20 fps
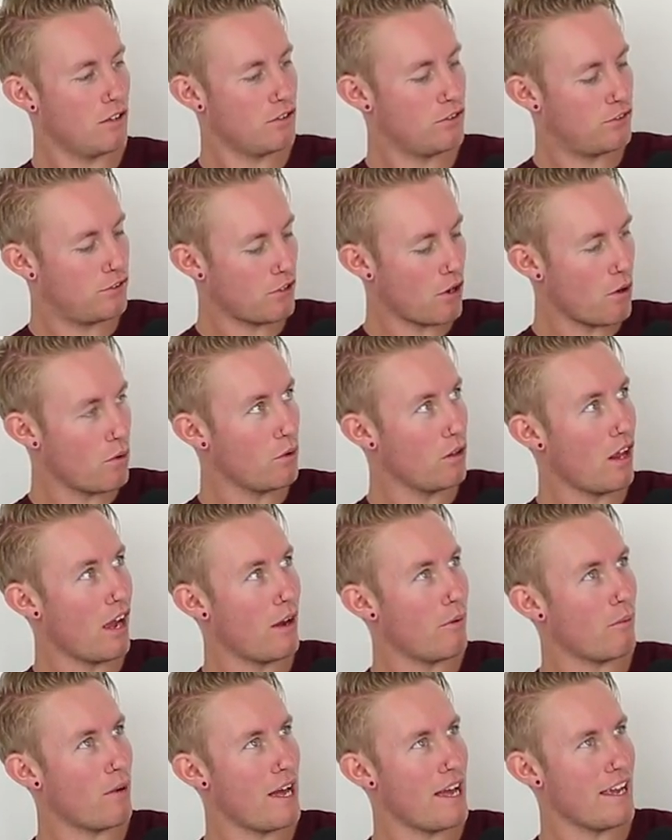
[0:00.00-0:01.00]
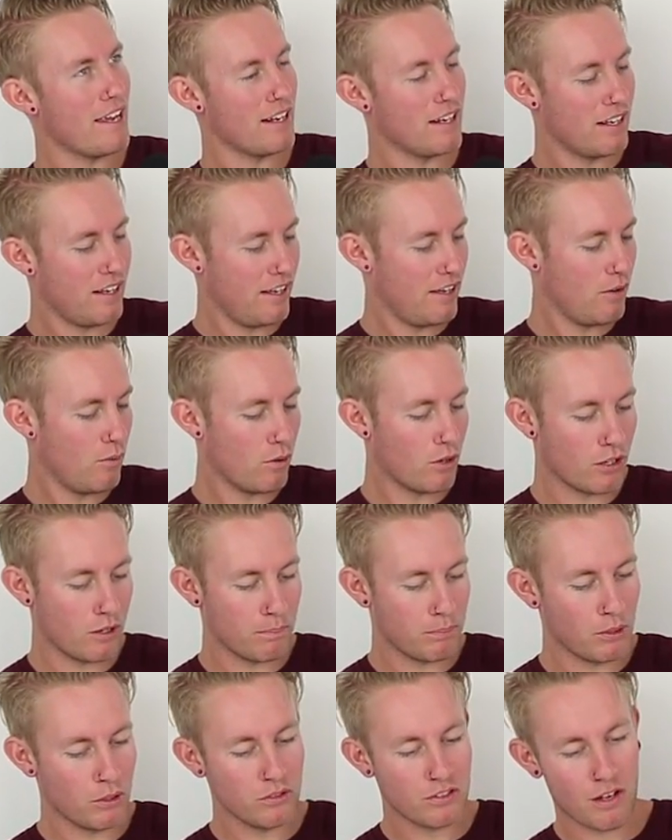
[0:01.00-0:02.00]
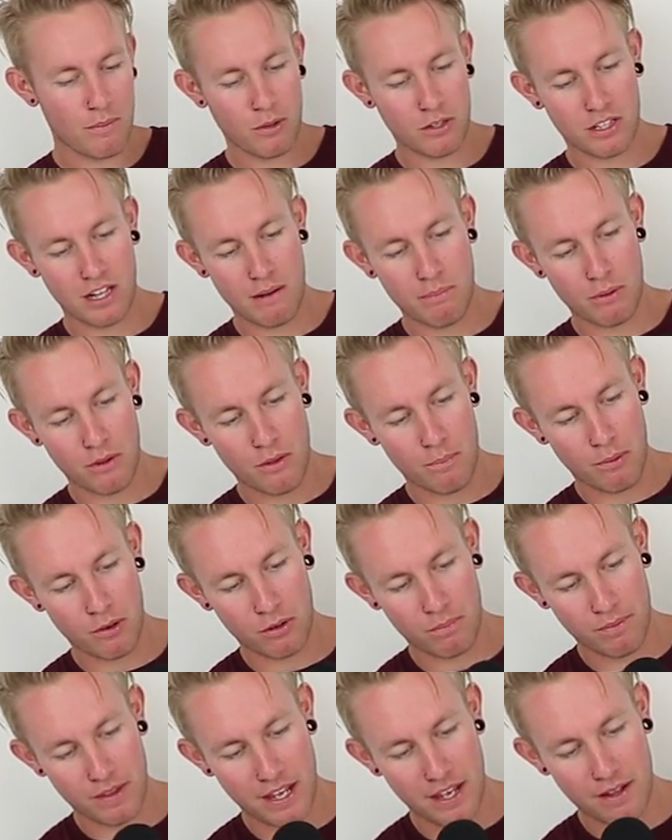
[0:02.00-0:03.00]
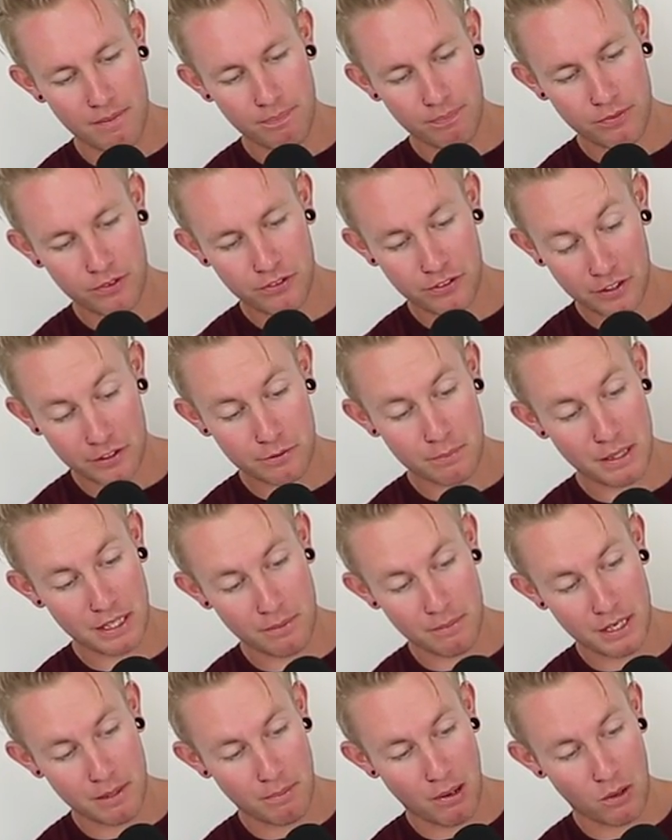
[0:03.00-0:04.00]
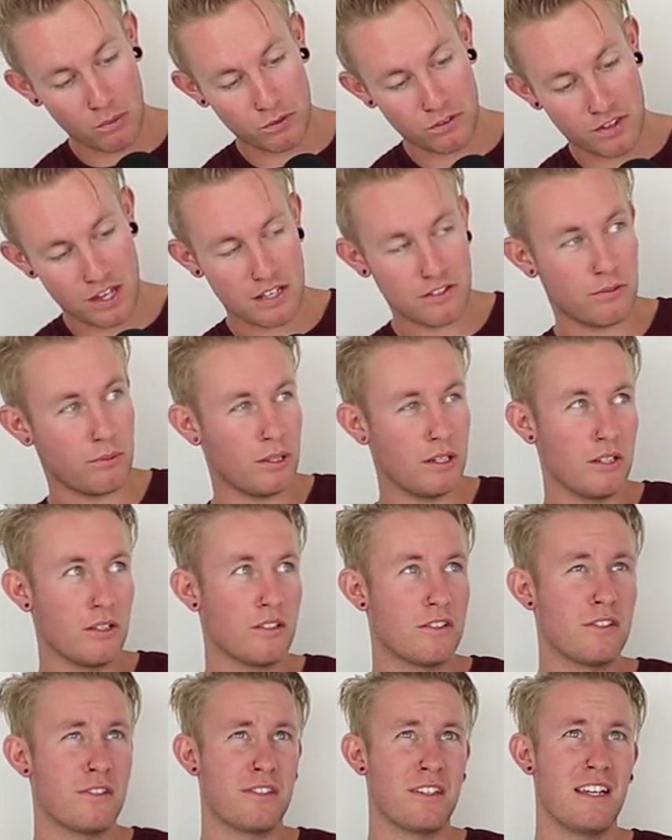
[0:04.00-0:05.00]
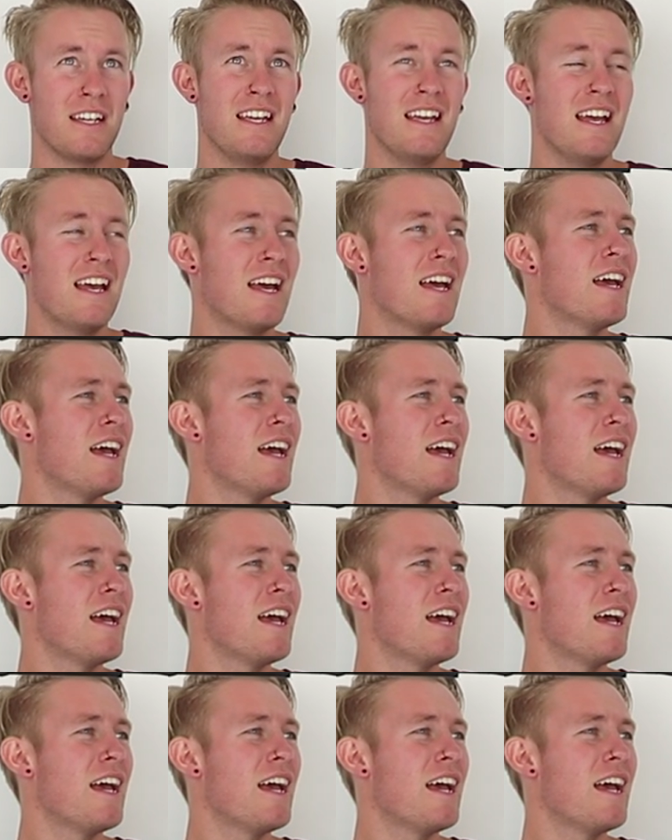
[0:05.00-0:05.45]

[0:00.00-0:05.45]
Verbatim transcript: So lightweight. We've got a blue double clamp on the bottom there, six millimeter bolts, that's really good to see.